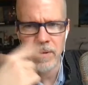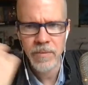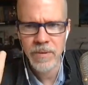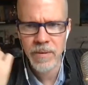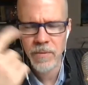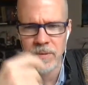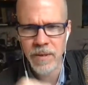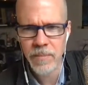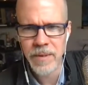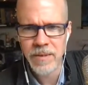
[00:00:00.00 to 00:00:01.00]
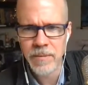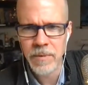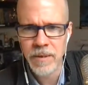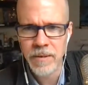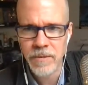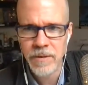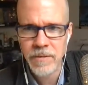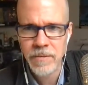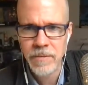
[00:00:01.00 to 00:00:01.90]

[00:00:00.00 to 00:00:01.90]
Go talk about something else.